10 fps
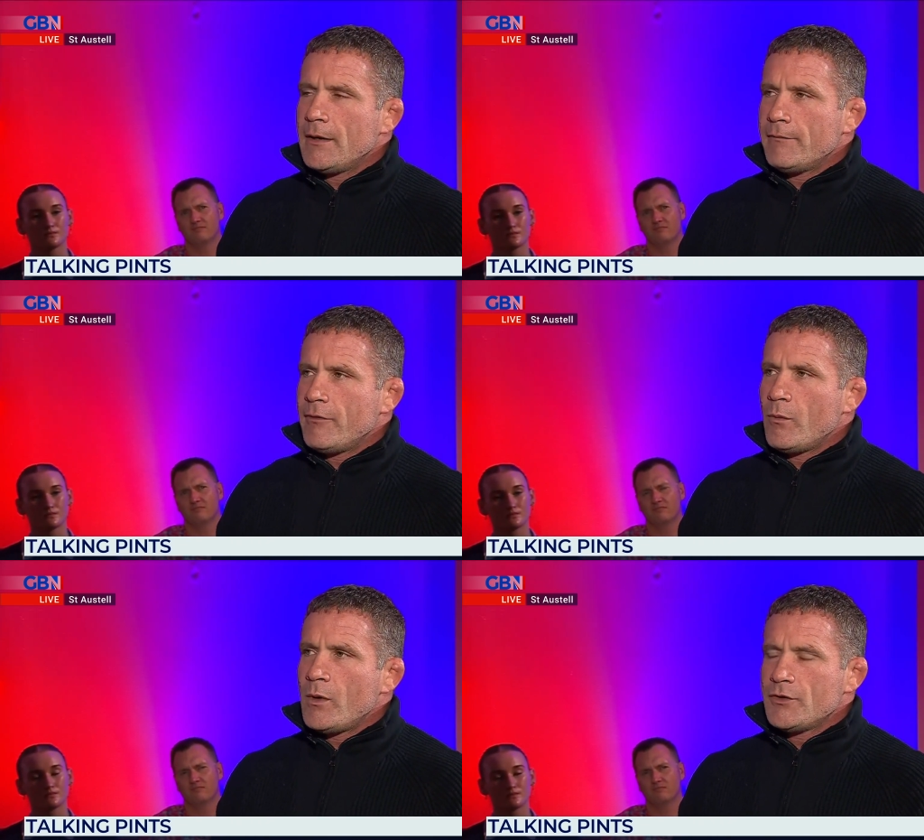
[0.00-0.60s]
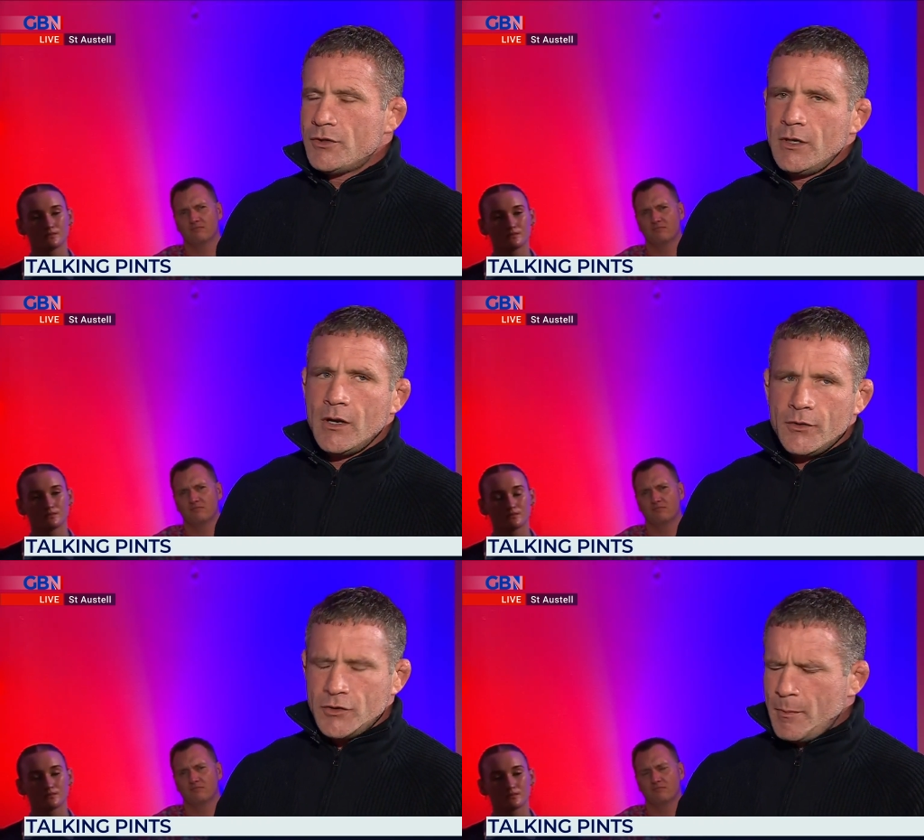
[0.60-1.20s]
Speaker 1: For once, you
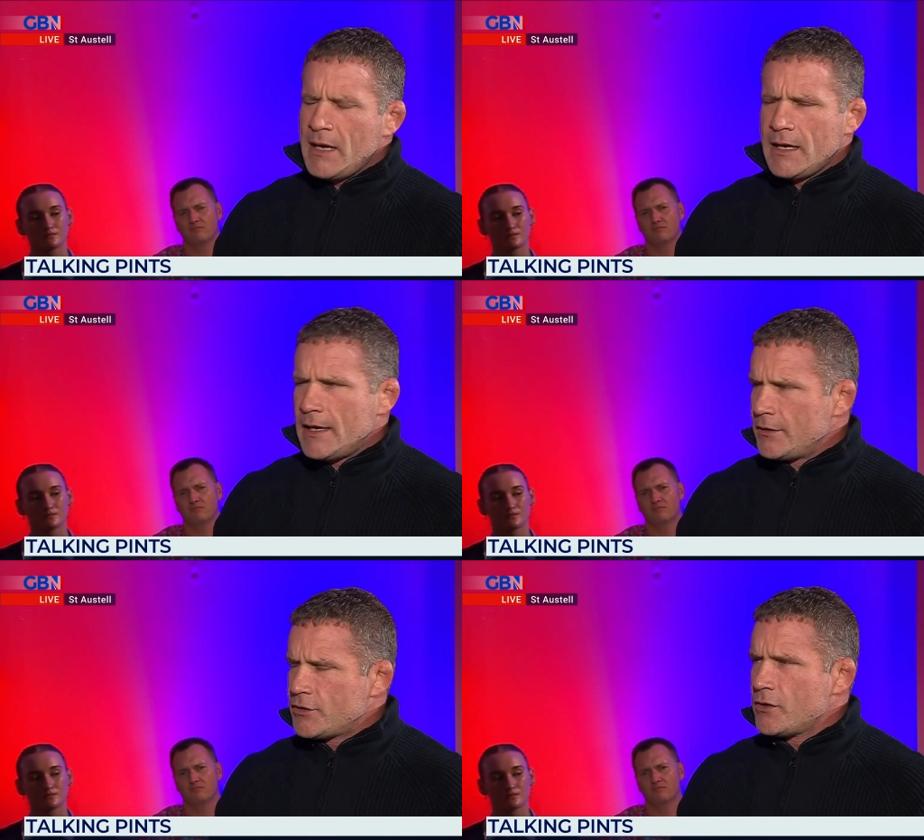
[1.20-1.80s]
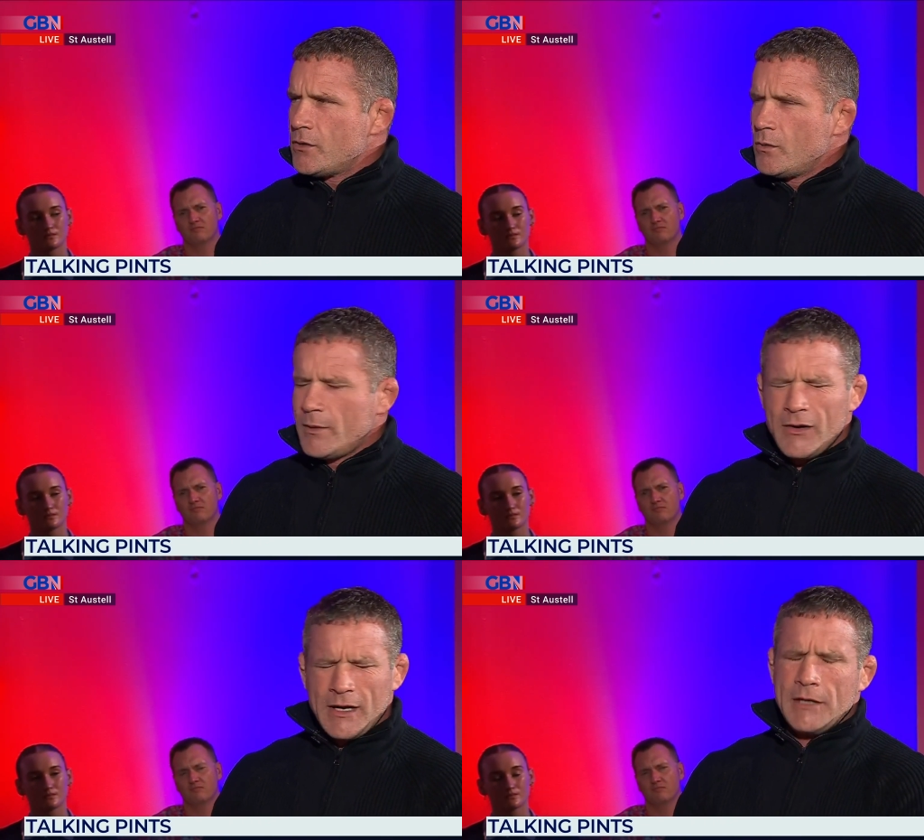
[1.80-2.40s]
know, I was the big kid at school.
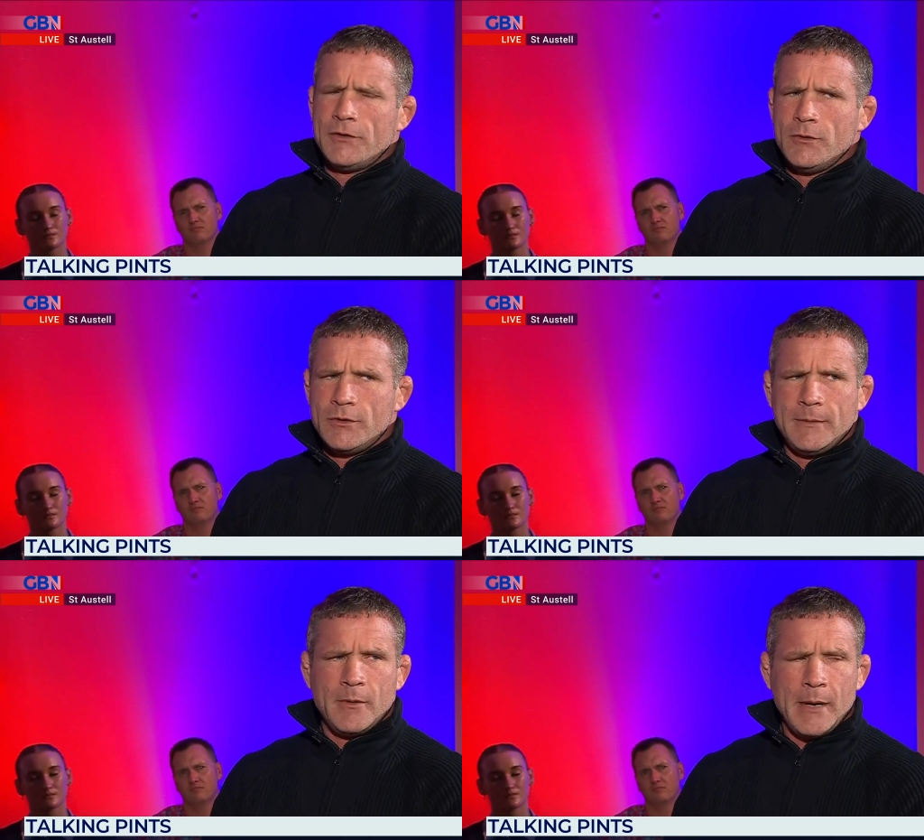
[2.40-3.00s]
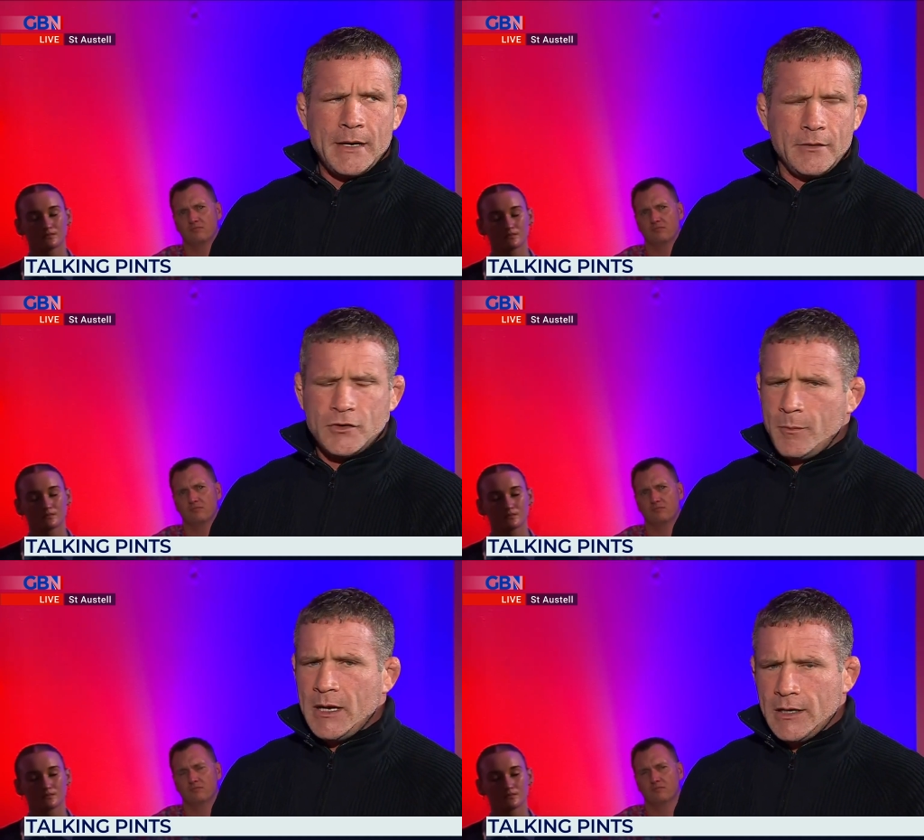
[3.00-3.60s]
Without getting too deep about it, I was
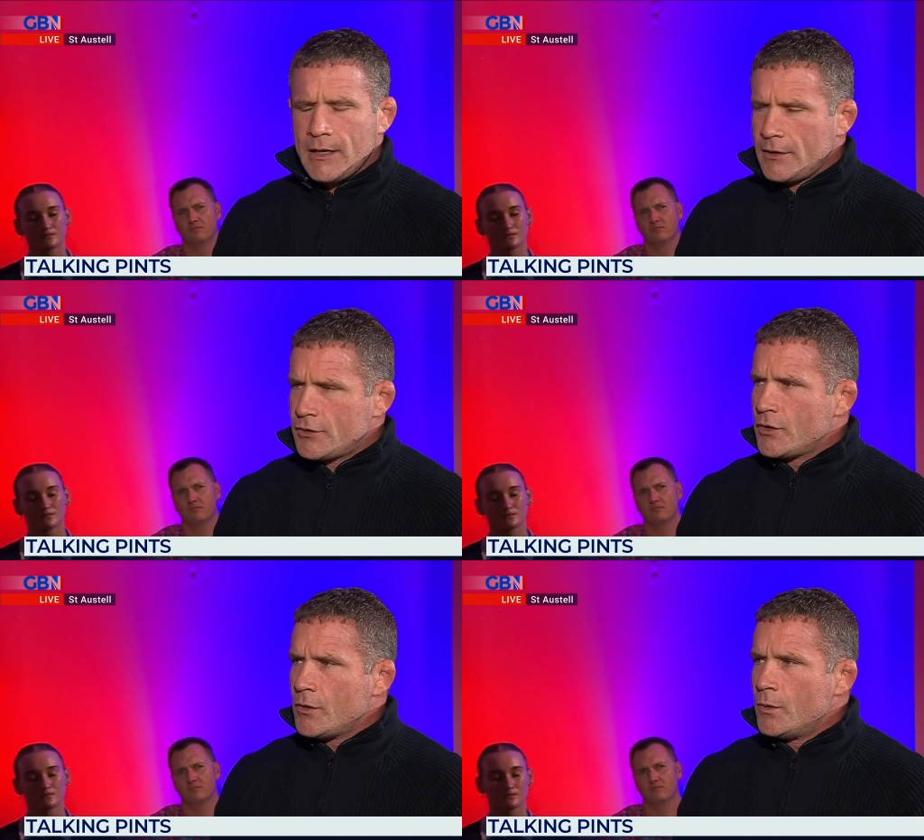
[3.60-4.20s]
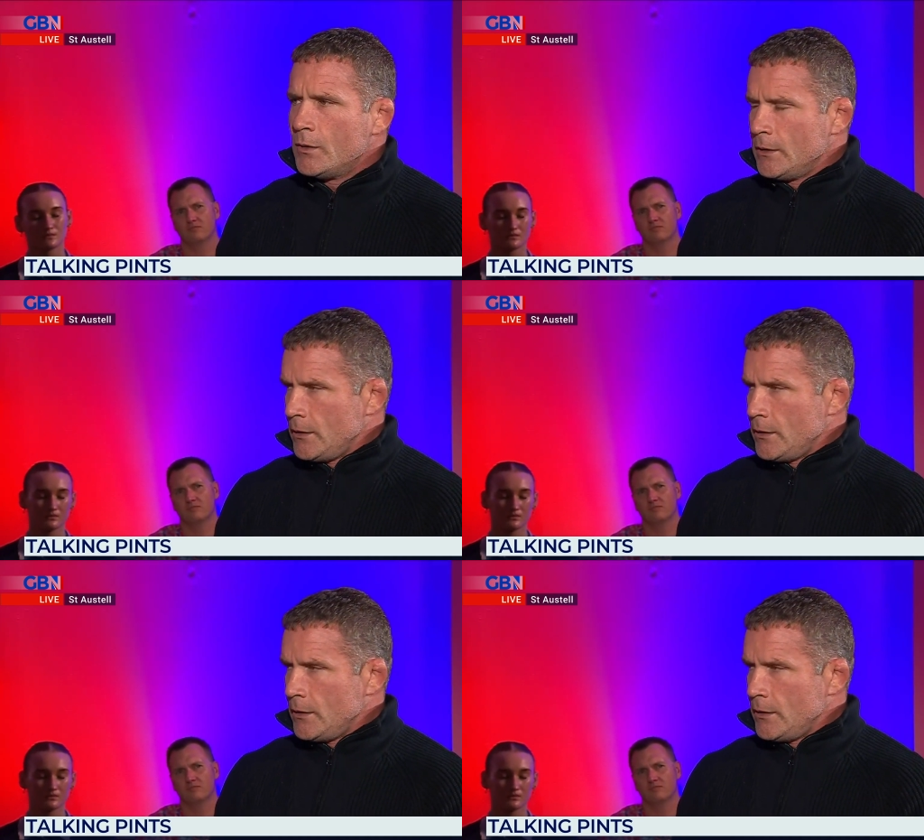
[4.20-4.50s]
a big kid at school.